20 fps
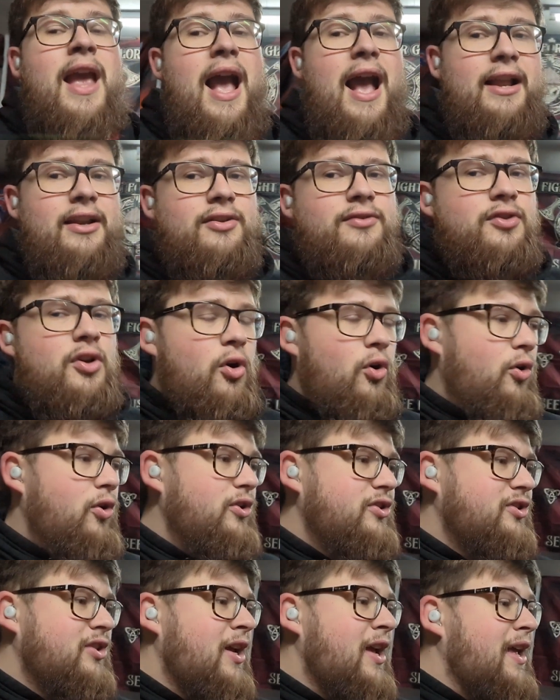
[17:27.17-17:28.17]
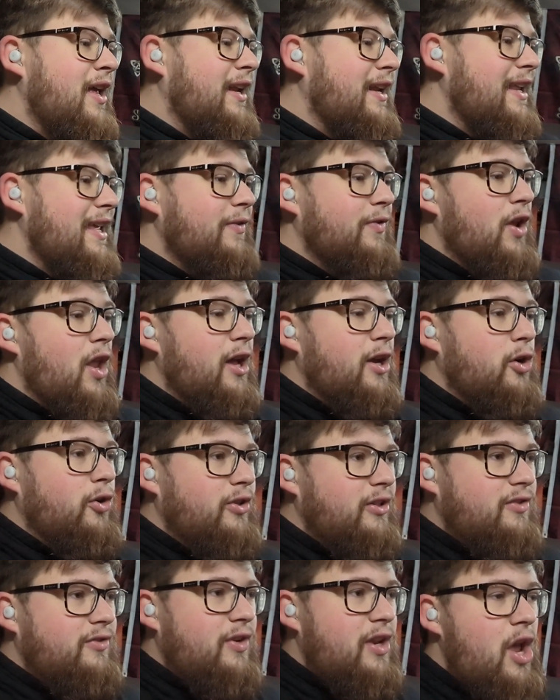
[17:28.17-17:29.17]
And of course, leave a like on
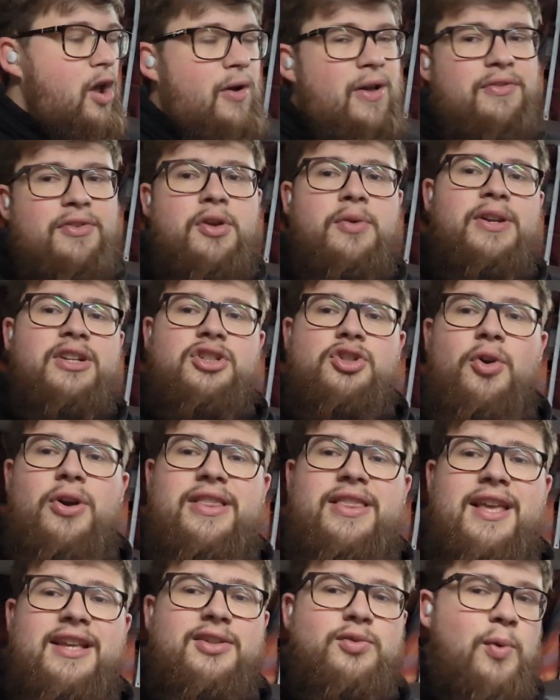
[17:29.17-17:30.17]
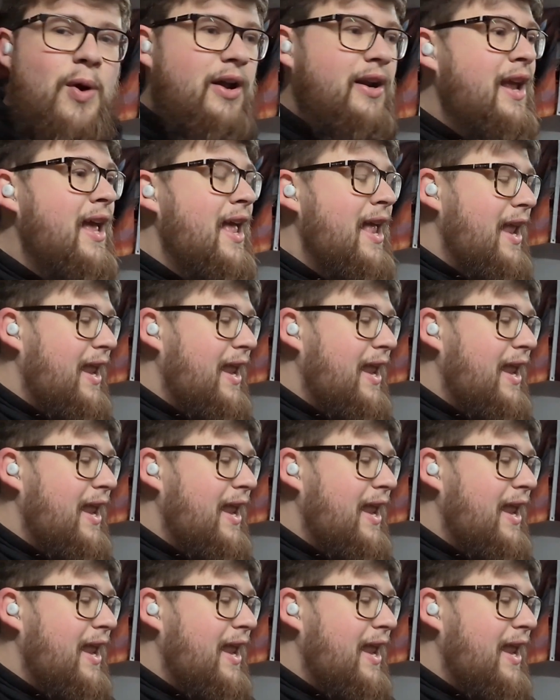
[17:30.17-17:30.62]
this video if you enjoyed this one.